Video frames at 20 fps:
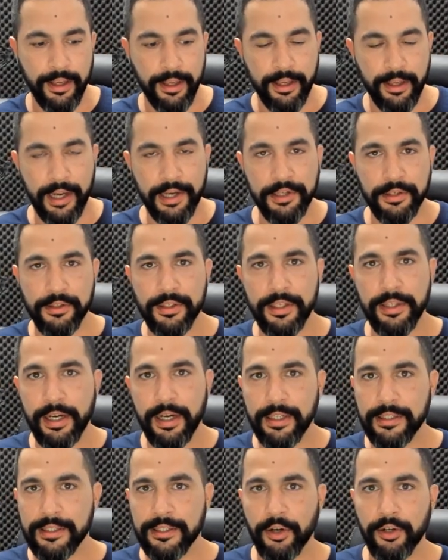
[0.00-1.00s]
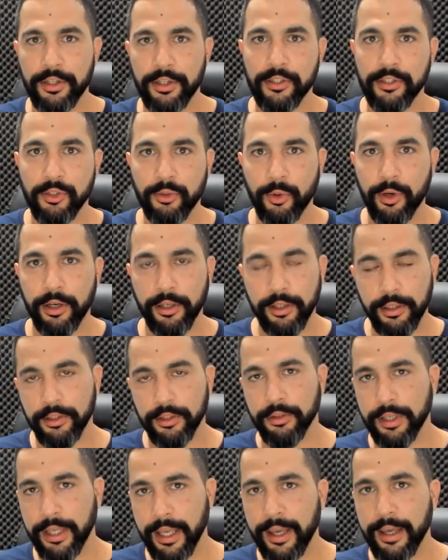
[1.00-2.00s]
and you see that it's starting to work you
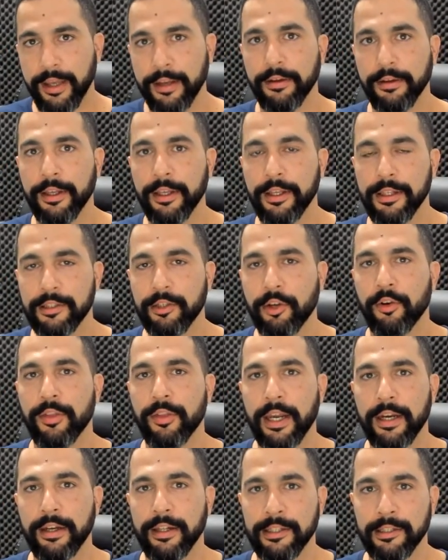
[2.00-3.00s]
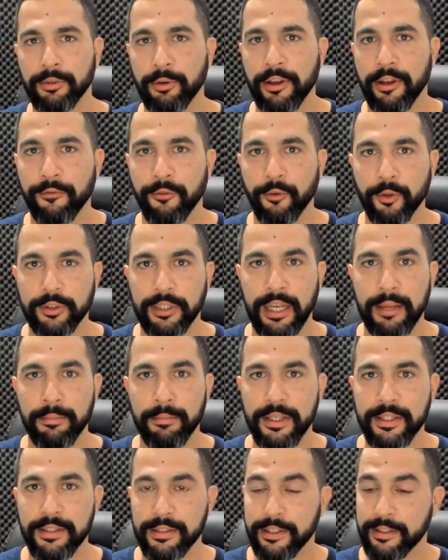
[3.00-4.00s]
can turn that into a full-time
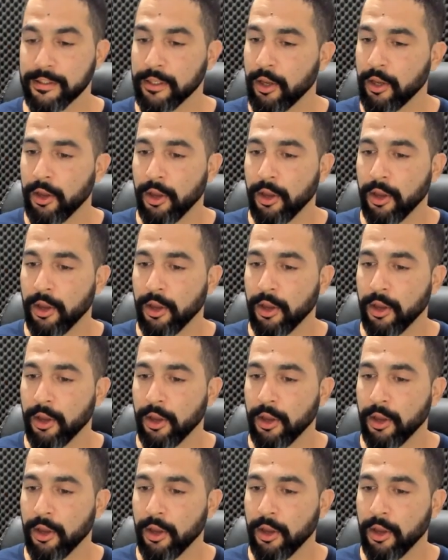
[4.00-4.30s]
business